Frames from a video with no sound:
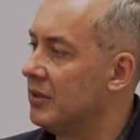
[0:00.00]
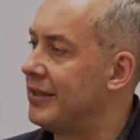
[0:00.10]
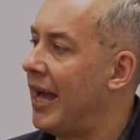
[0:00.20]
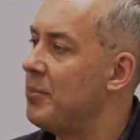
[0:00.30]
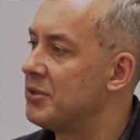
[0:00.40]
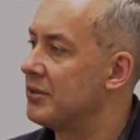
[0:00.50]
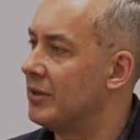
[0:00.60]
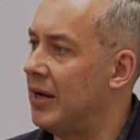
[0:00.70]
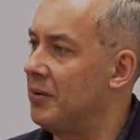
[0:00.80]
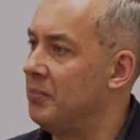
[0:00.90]
times
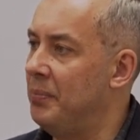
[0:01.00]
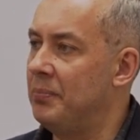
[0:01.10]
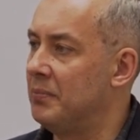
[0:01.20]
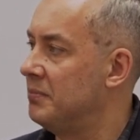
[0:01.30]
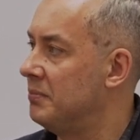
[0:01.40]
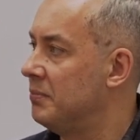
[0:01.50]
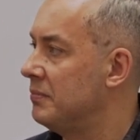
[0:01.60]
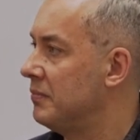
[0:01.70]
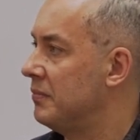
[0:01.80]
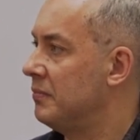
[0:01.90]
are,
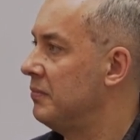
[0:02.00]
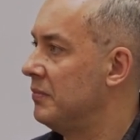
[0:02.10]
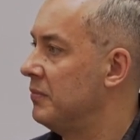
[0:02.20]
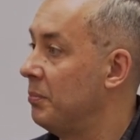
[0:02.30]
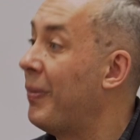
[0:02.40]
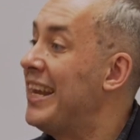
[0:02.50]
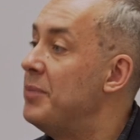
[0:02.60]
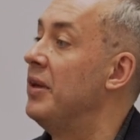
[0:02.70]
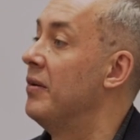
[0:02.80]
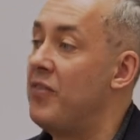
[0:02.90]

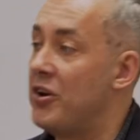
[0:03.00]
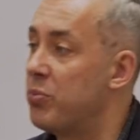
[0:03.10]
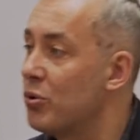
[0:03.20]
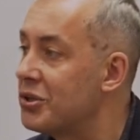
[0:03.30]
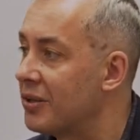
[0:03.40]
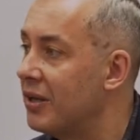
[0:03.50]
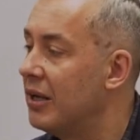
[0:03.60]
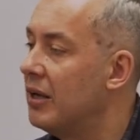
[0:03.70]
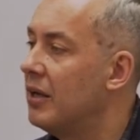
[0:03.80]
might be very brutal,